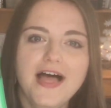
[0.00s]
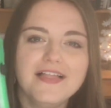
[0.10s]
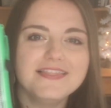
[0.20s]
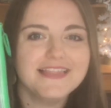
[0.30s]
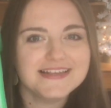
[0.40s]

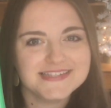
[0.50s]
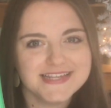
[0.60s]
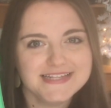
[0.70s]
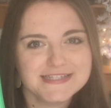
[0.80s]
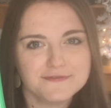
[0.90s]

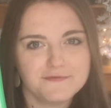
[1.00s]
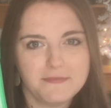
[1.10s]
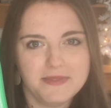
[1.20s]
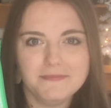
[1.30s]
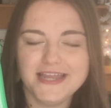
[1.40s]
Lessons
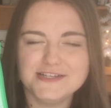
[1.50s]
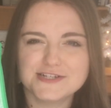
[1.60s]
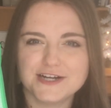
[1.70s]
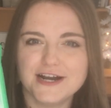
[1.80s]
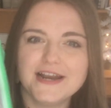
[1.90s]
from the
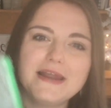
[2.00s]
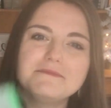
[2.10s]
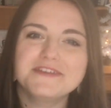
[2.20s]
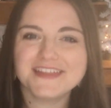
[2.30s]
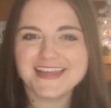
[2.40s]
Manger, and
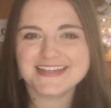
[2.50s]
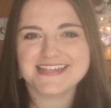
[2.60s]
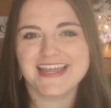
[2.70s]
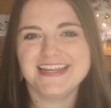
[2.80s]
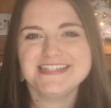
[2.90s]
I'm really
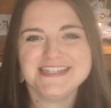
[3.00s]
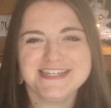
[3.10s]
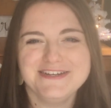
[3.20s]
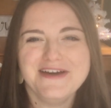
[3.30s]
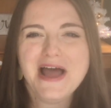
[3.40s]
excited
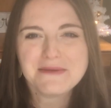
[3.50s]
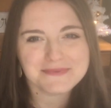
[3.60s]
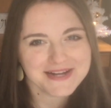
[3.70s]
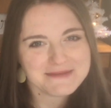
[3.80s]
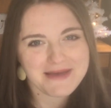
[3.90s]
to
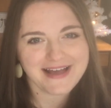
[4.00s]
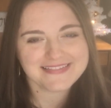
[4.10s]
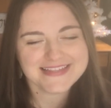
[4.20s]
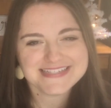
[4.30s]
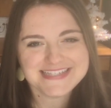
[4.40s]
bring it
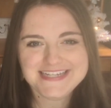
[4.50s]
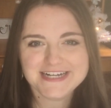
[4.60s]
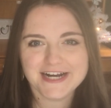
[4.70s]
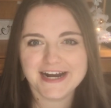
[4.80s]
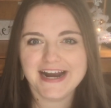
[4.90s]
back this
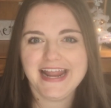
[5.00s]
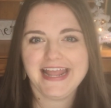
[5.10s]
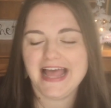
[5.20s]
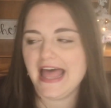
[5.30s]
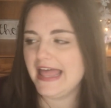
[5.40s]
year.
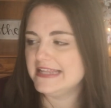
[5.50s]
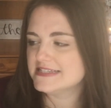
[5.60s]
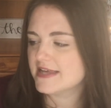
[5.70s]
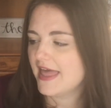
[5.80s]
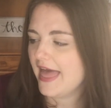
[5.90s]

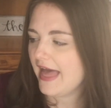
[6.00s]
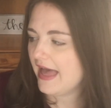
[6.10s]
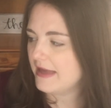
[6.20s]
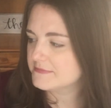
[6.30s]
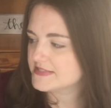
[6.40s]
And
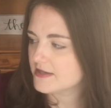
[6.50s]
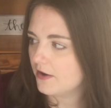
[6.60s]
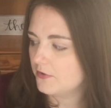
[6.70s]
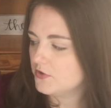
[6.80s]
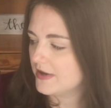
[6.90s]

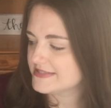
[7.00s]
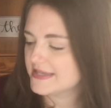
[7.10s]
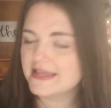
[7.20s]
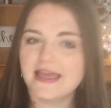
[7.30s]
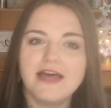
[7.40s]
so you guys
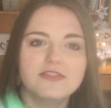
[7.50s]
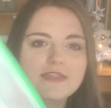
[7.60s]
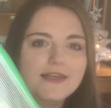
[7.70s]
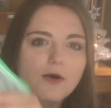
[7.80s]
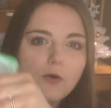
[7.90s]
can get
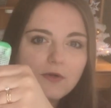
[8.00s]
the whole